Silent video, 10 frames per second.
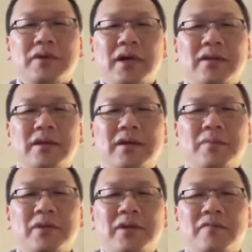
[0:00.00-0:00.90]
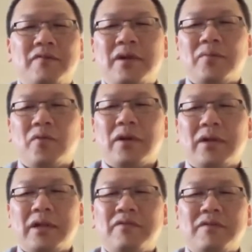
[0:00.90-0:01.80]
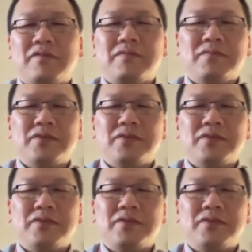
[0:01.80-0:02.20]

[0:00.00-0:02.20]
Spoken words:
I think, can be very important, even if